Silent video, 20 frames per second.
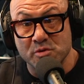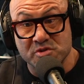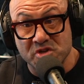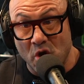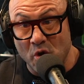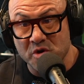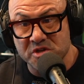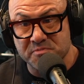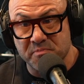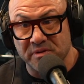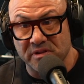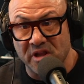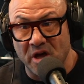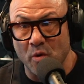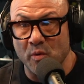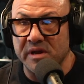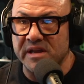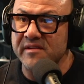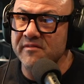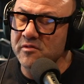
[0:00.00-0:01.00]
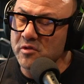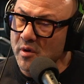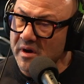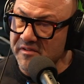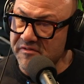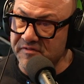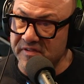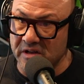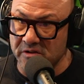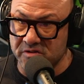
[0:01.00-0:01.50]
It was always below. Even though
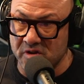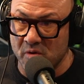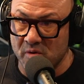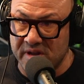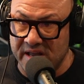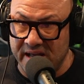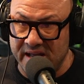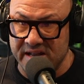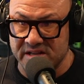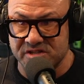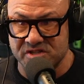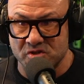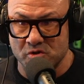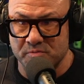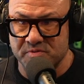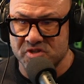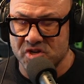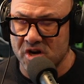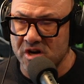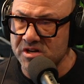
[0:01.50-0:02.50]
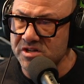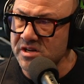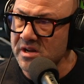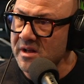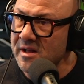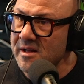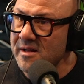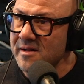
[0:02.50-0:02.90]
I felt okay and supercharged,